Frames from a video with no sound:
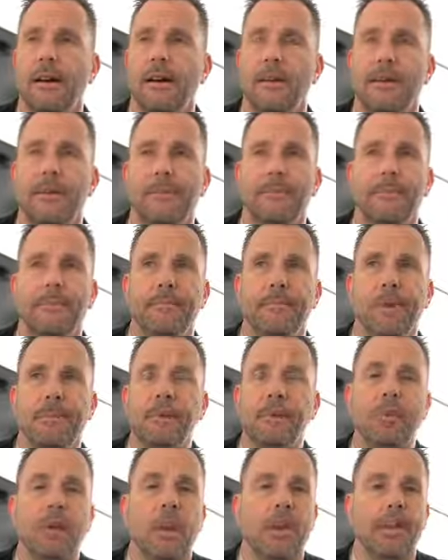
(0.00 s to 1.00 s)
um,
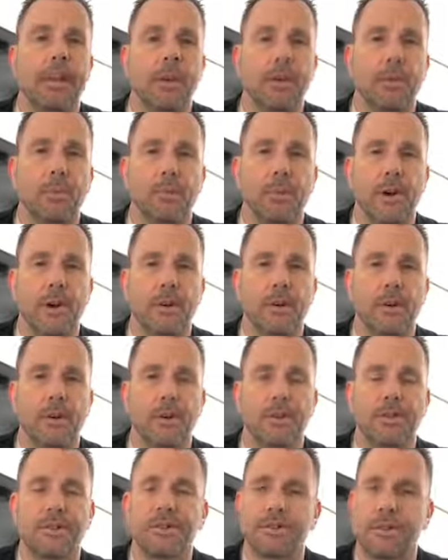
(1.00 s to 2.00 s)
maybe one of the other
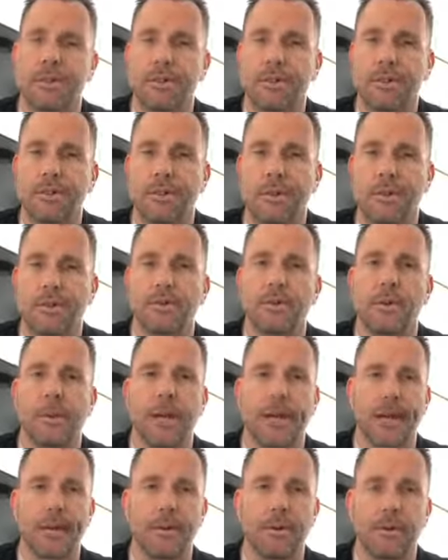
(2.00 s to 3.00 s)
brothers, Joseph,
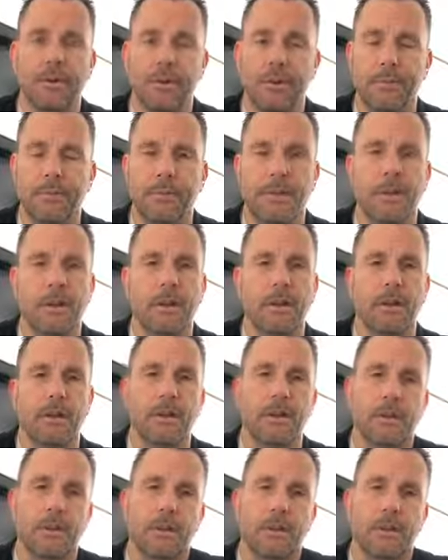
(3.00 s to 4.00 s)
okay, there was a, you
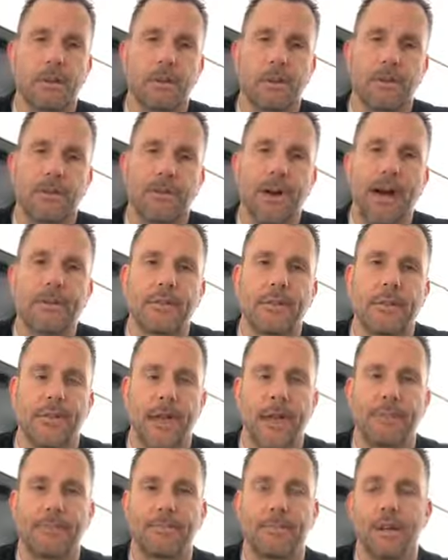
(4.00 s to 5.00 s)
know, th- th- there were five
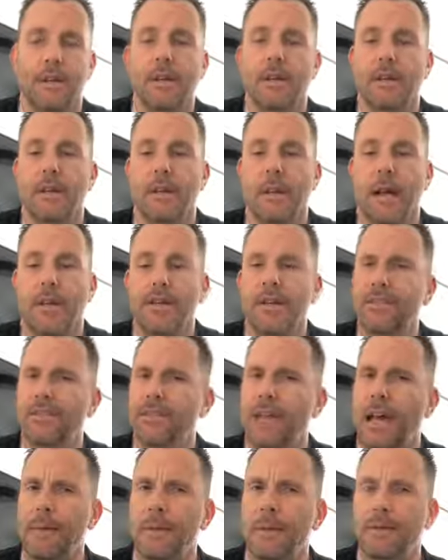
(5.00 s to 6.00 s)
of them I
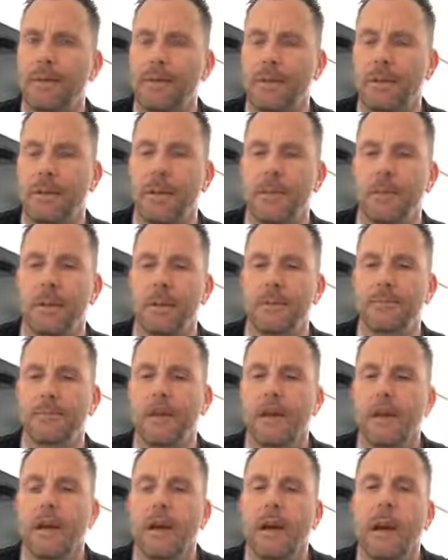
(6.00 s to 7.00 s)
think Simon was another one.
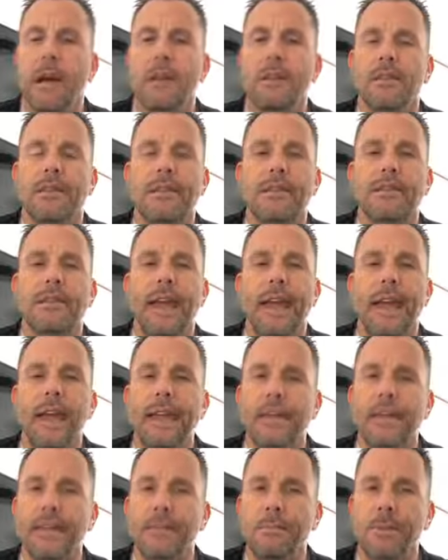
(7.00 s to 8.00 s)
Uh,
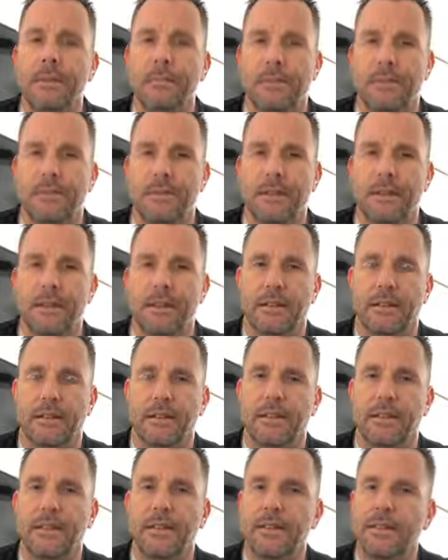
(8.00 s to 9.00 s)
they can be missing.
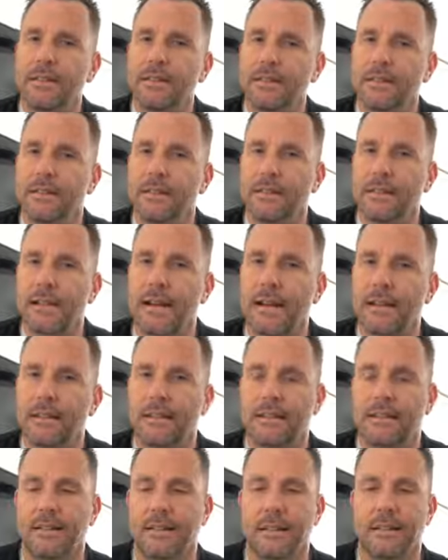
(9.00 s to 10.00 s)
This is
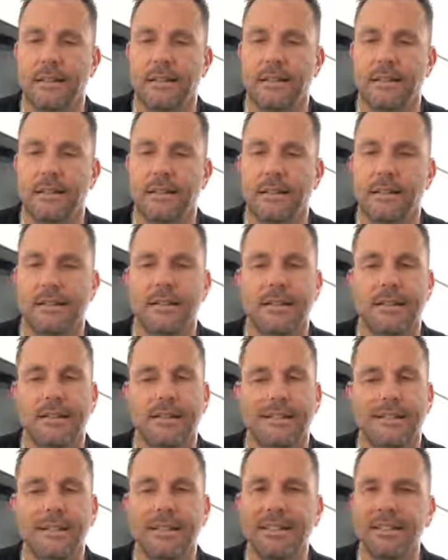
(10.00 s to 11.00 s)
God's son. Uh,
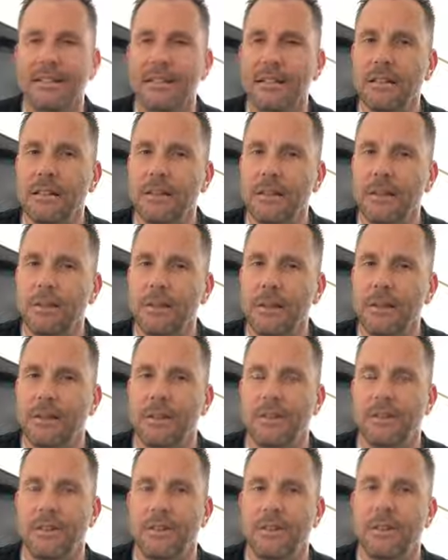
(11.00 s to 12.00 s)
this is a little
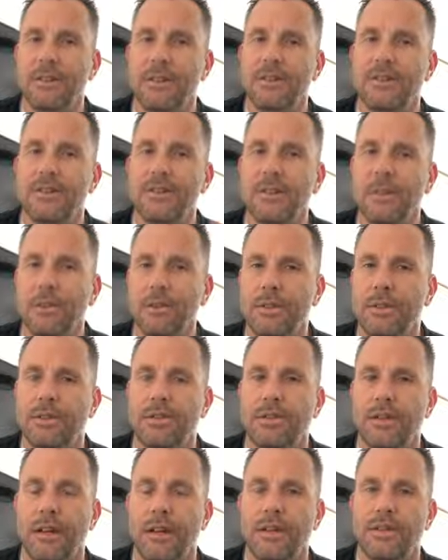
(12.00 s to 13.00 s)
bit different. This isn't
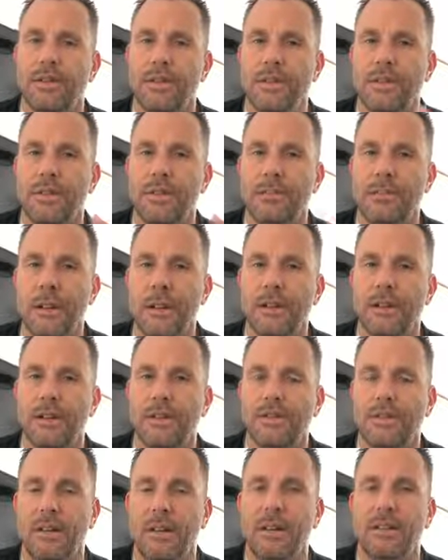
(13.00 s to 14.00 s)
Joseph's son. This is
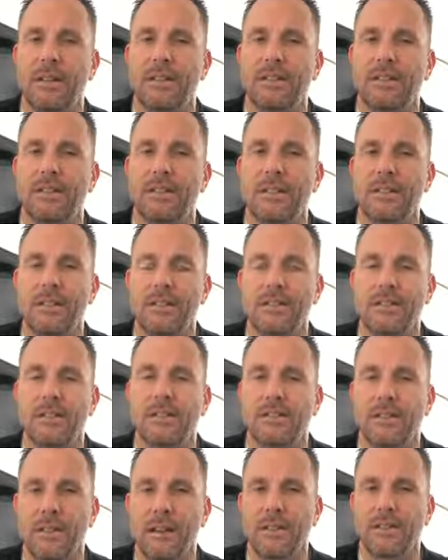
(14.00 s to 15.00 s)
Mary's son. This is
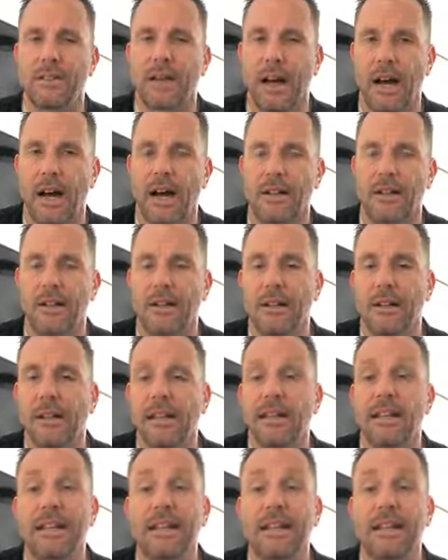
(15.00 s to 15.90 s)
the son of God.